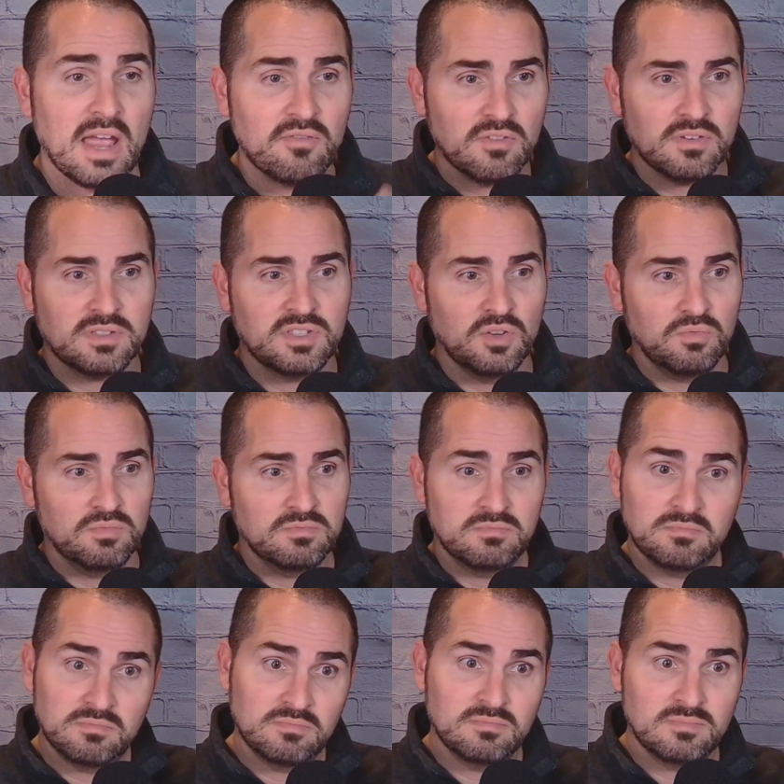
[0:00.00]
So
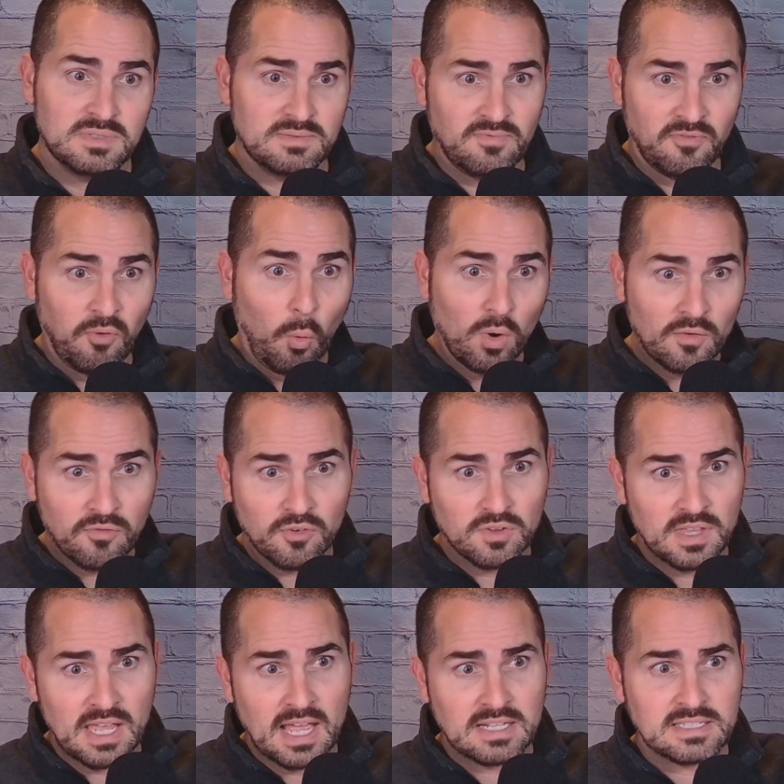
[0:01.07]
4 for the
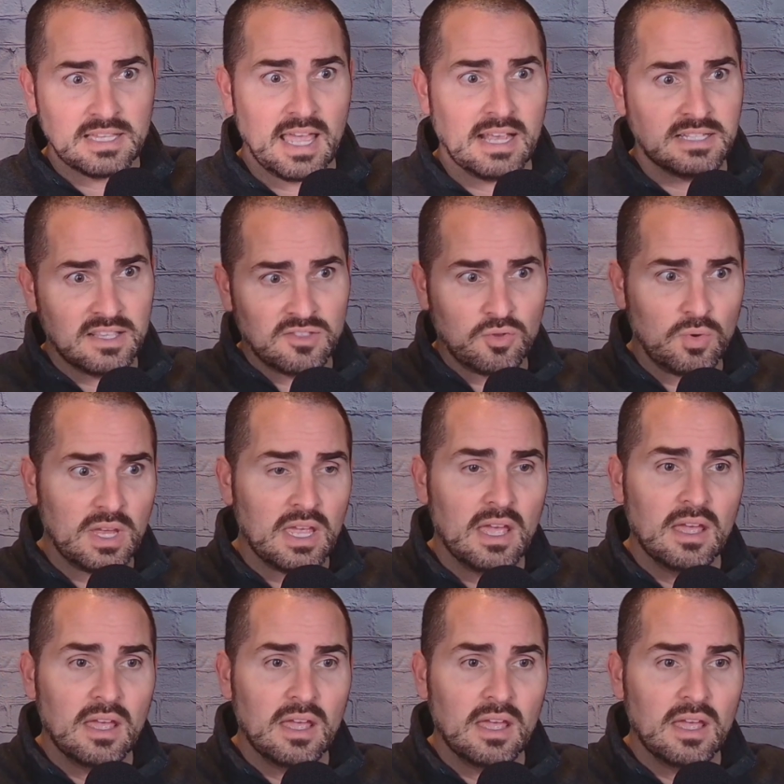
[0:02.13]
XTX and 3.